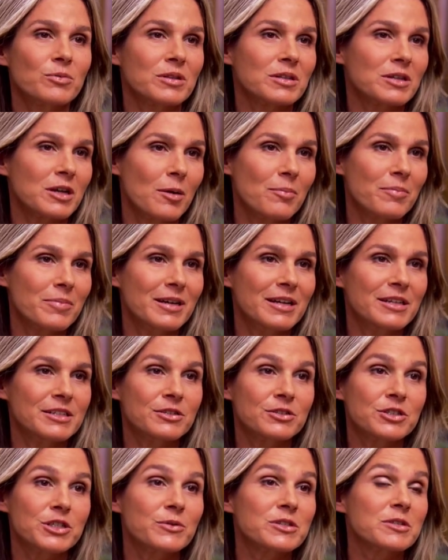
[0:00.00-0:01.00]
with the company
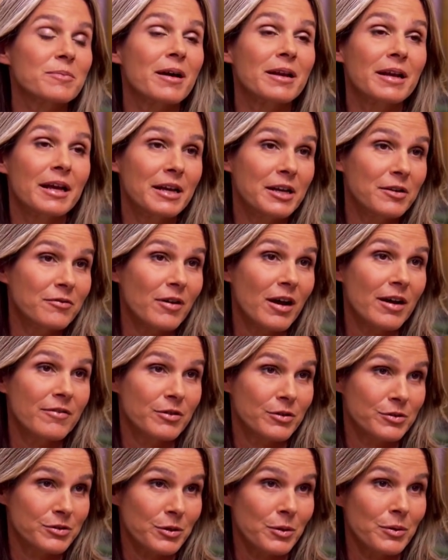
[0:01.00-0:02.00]
till she was about eighty-five
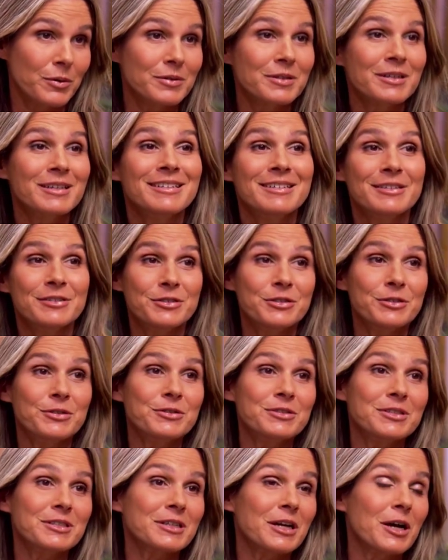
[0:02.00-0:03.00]
years old. She
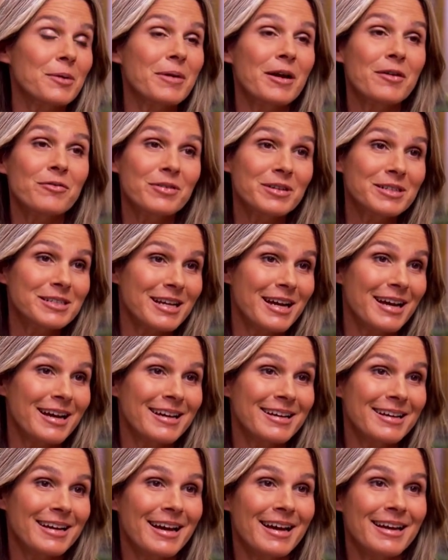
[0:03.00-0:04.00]
used to come every
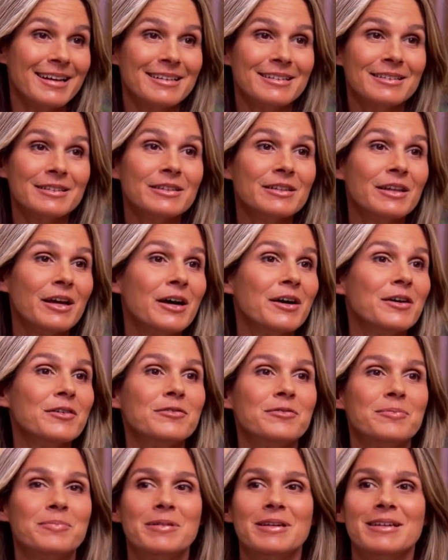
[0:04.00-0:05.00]
day and
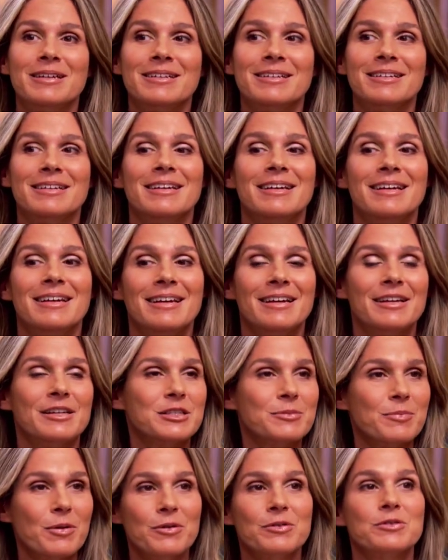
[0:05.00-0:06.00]
loved being
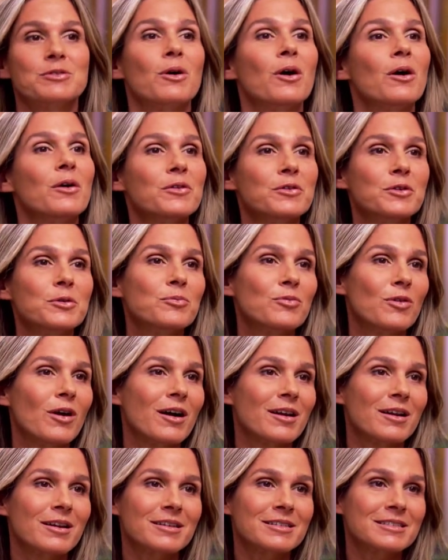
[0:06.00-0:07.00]
exposed to all the new
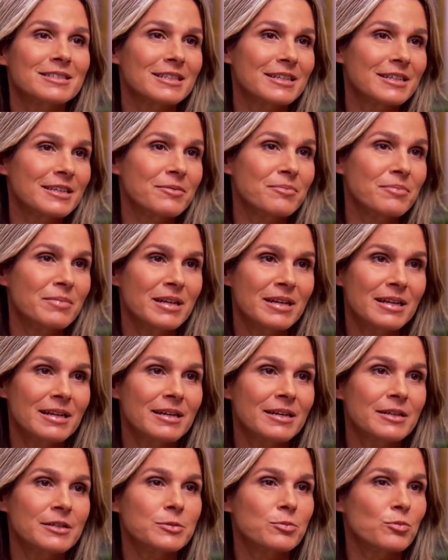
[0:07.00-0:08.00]
products, sitting in
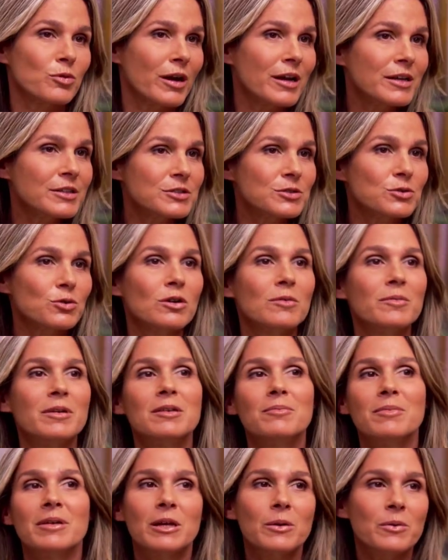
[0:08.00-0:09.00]
meetings,
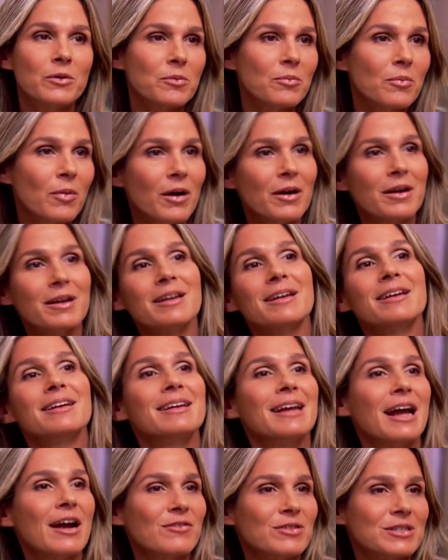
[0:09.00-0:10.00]
brainstorming, meeting with marketing
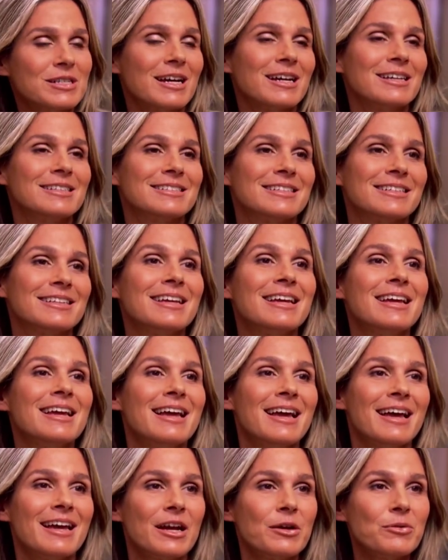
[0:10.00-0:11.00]
and advertising.
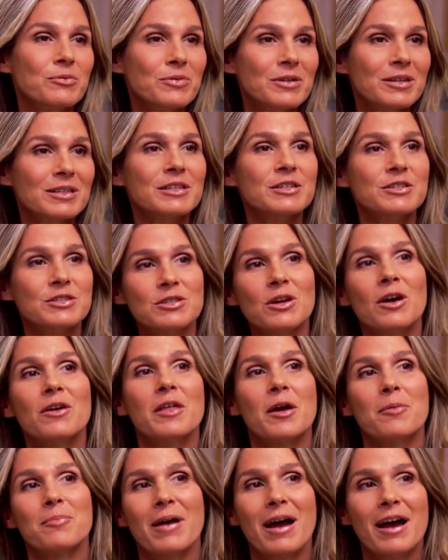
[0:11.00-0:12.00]
And I really saw
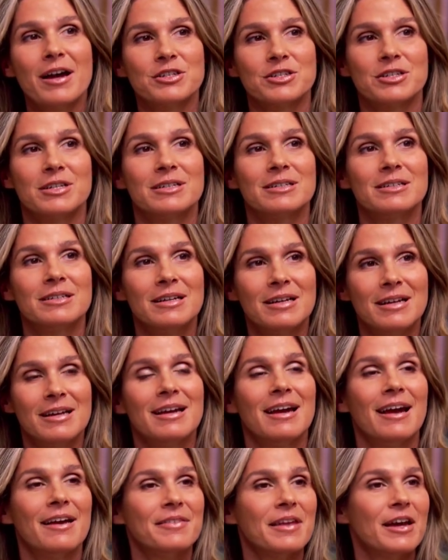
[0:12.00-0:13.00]
that passion
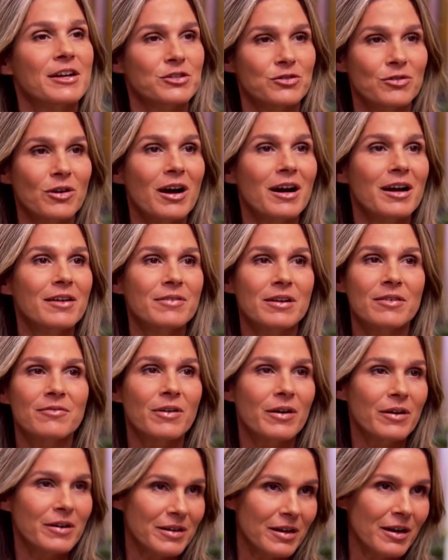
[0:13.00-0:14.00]
and that drive at a
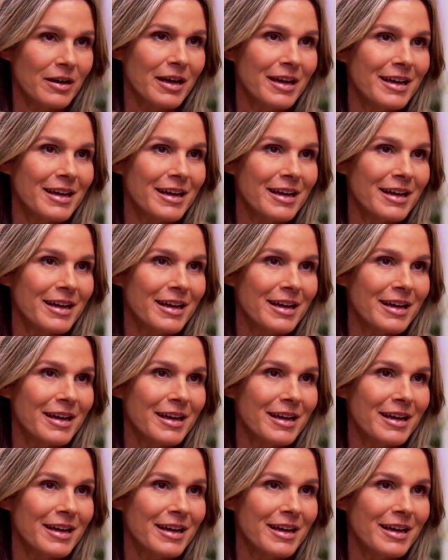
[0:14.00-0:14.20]
very young